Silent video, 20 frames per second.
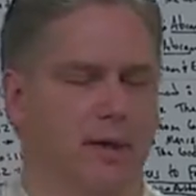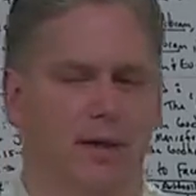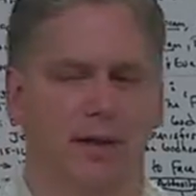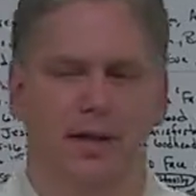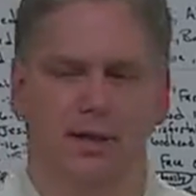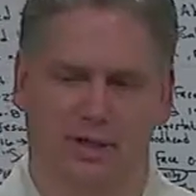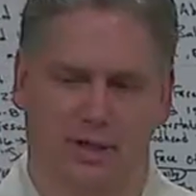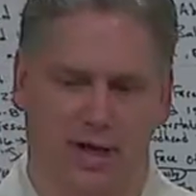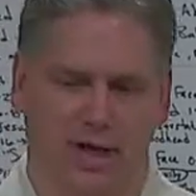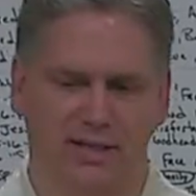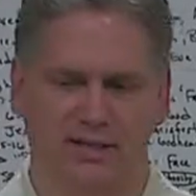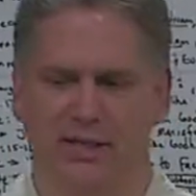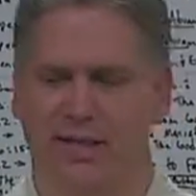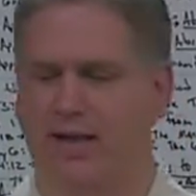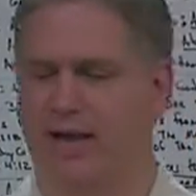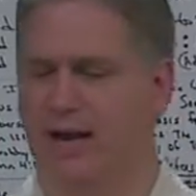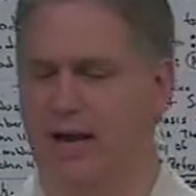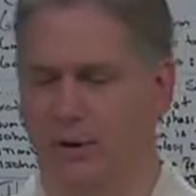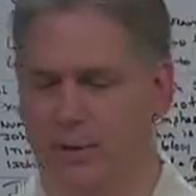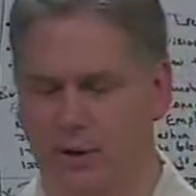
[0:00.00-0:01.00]
And God's like,
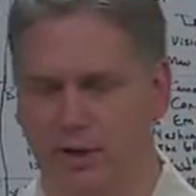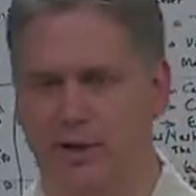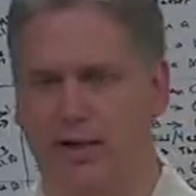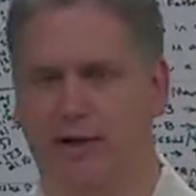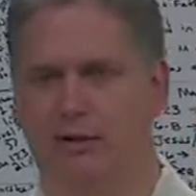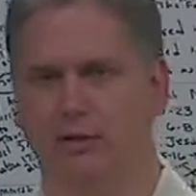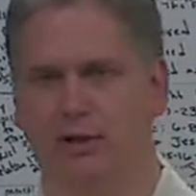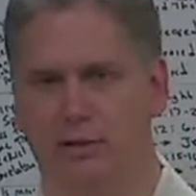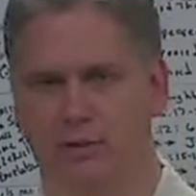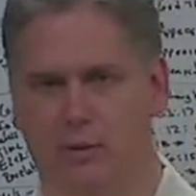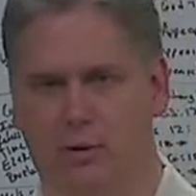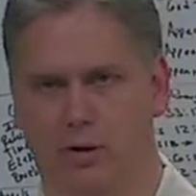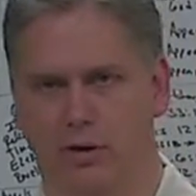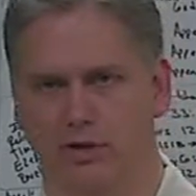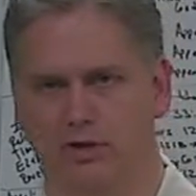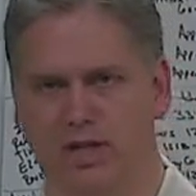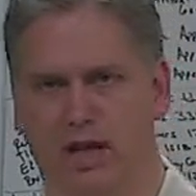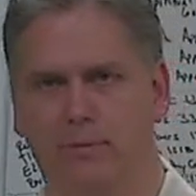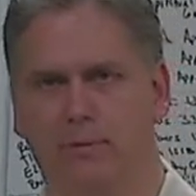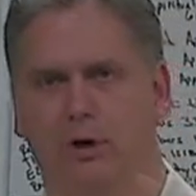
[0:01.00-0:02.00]
I don't want to hear it anymore.
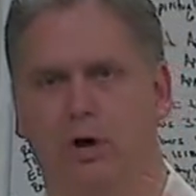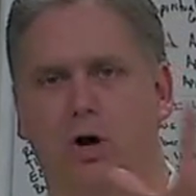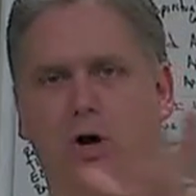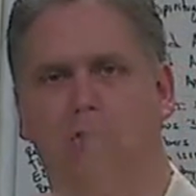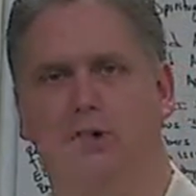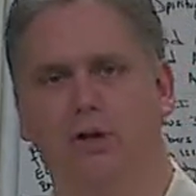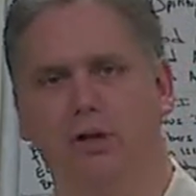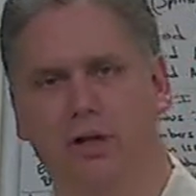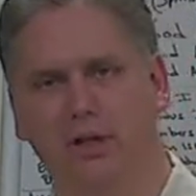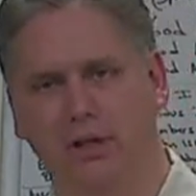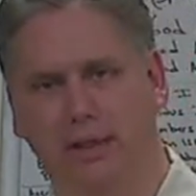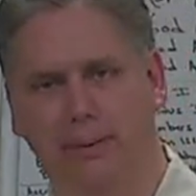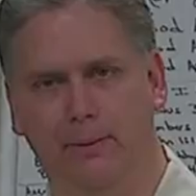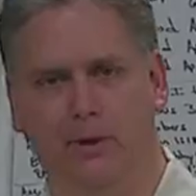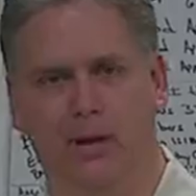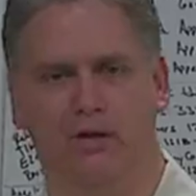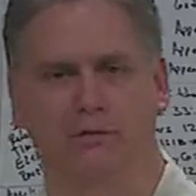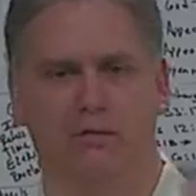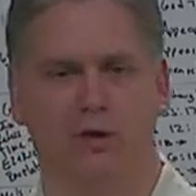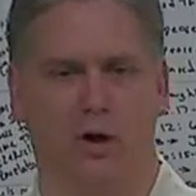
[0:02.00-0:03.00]
Stop calling unclean what
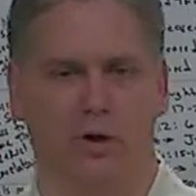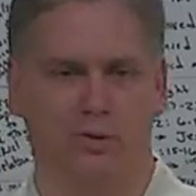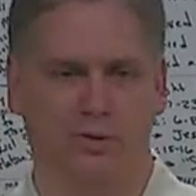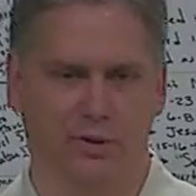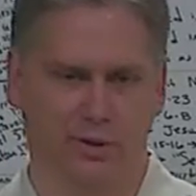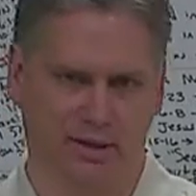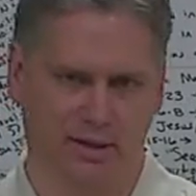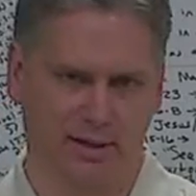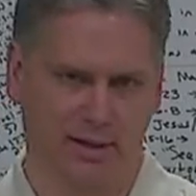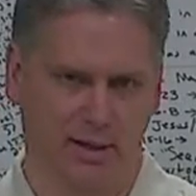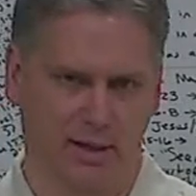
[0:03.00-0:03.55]
I've called clean.